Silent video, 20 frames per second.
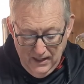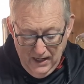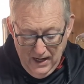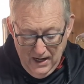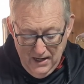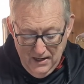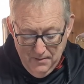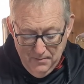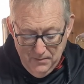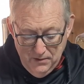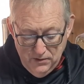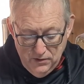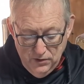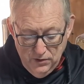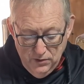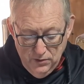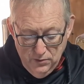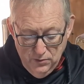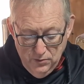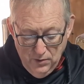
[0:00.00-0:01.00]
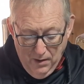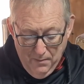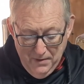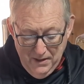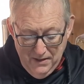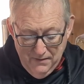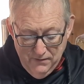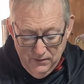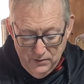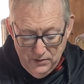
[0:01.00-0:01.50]
came to, I
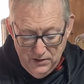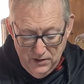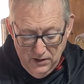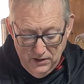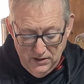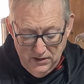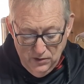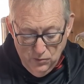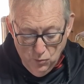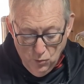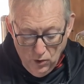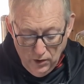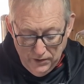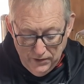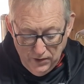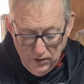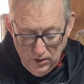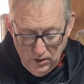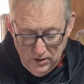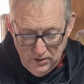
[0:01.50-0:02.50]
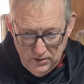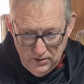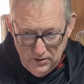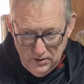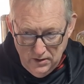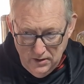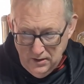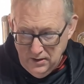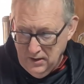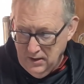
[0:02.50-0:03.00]
believe it was
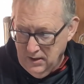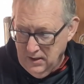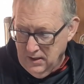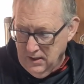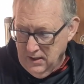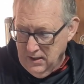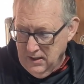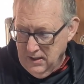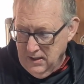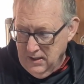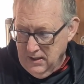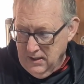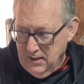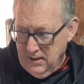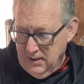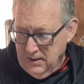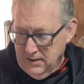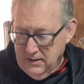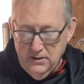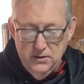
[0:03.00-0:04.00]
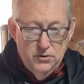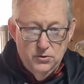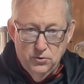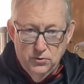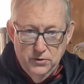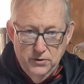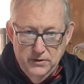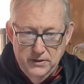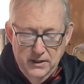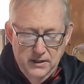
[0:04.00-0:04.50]
$91. This is
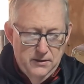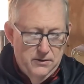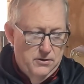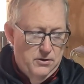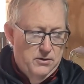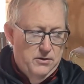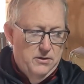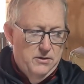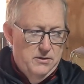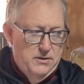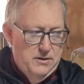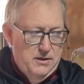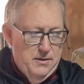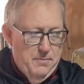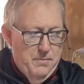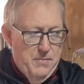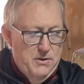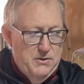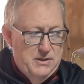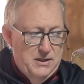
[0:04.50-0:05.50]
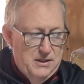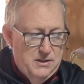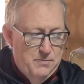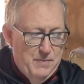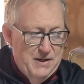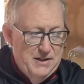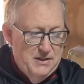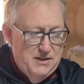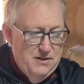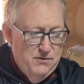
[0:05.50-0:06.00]
all New Zealand dollars. Most
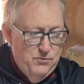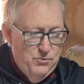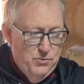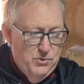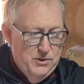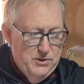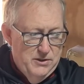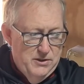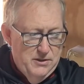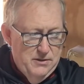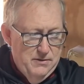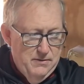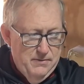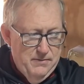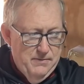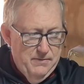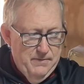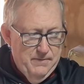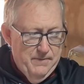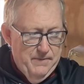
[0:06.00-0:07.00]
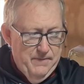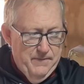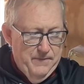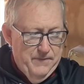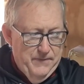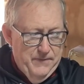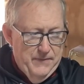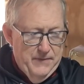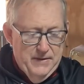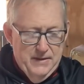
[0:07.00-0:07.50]
expensive was
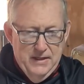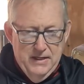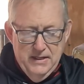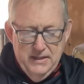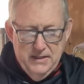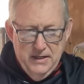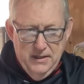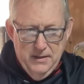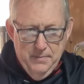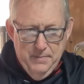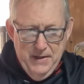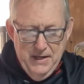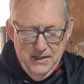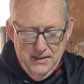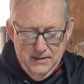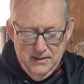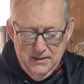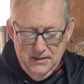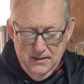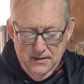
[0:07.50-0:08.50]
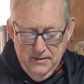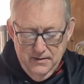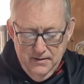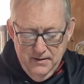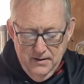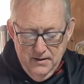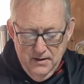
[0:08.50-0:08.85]
these other bits,